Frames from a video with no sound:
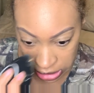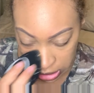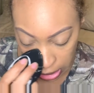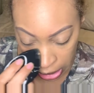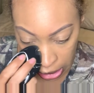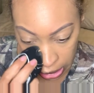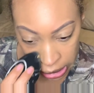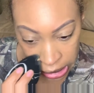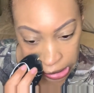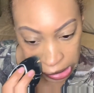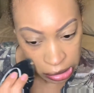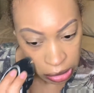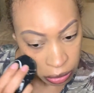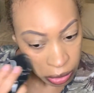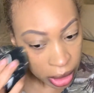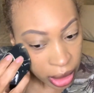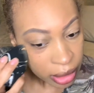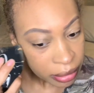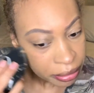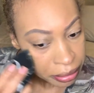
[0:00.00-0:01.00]
like, you know
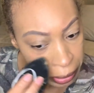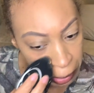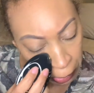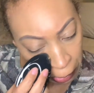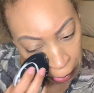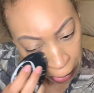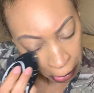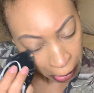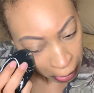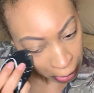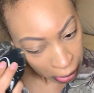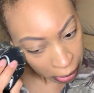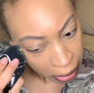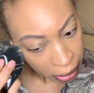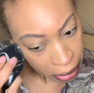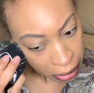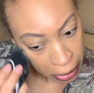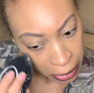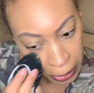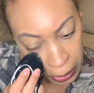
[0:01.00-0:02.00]
what?
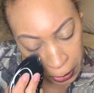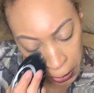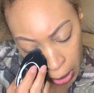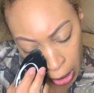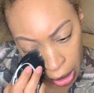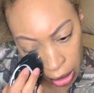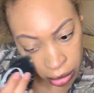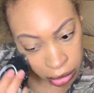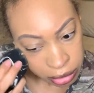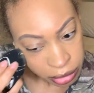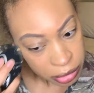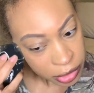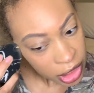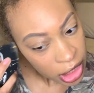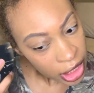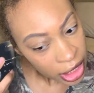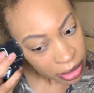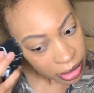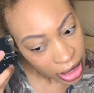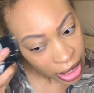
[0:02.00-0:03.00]
No,
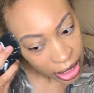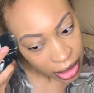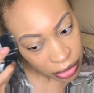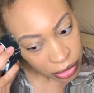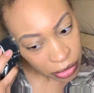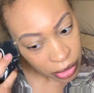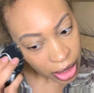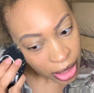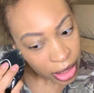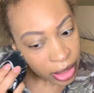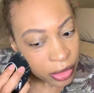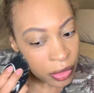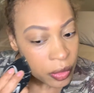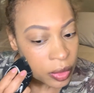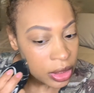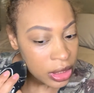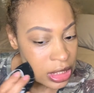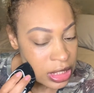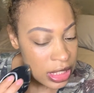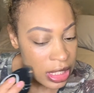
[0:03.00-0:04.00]
I don't
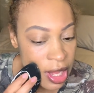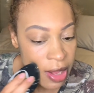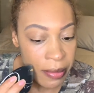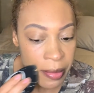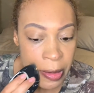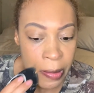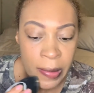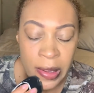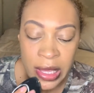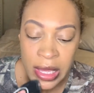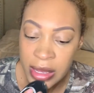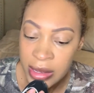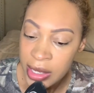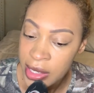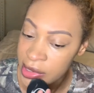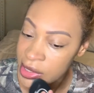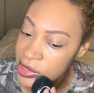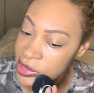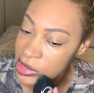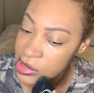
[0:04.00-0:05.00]
want to slap her,
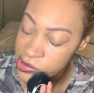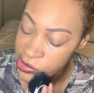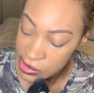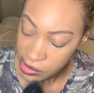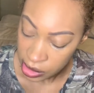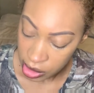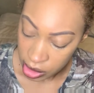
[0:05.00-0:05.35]
because